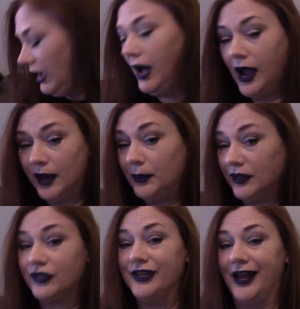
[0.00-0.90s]
I am a
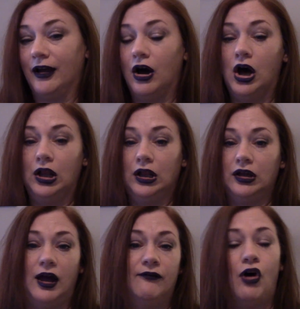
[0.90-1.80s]
snackaholic.
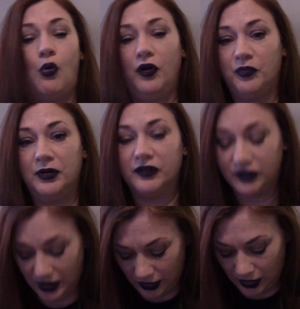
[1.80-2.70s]
I've always been a
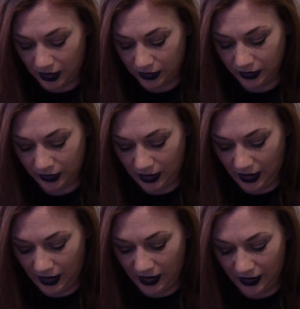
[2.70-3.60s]

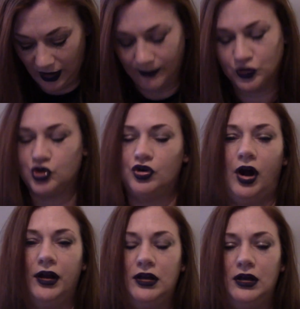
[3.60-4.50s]
snackaholic and I'm
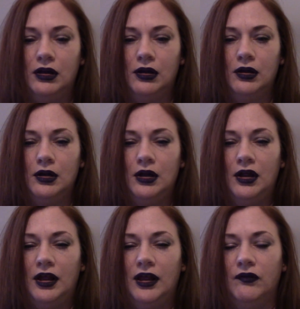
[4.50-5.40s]
trying,
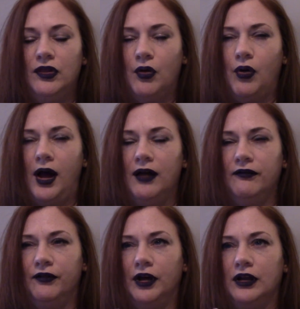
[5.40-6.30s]
even though
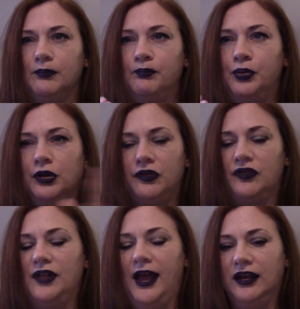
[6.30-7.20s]
I've put
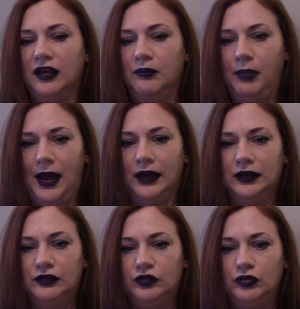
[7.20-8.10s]
snacking back
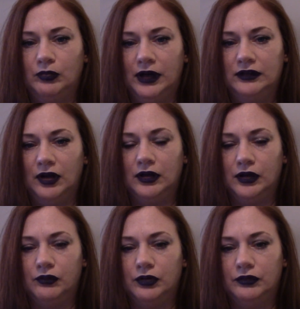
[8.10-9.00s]
into my
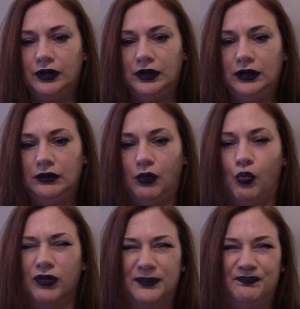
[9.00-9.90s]
daily routine
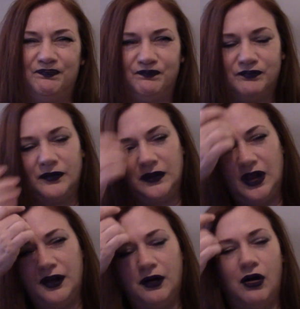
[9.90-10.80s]
or
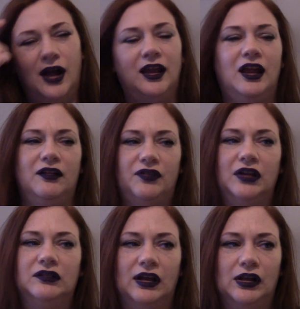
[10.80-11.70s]
not all, I can't
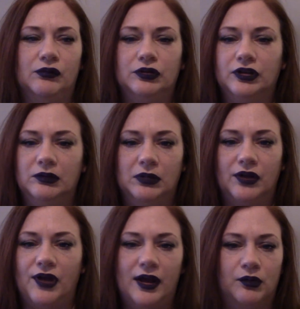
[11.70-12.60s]
say daily routine
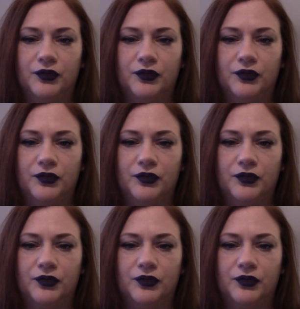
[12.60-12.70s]
because I don't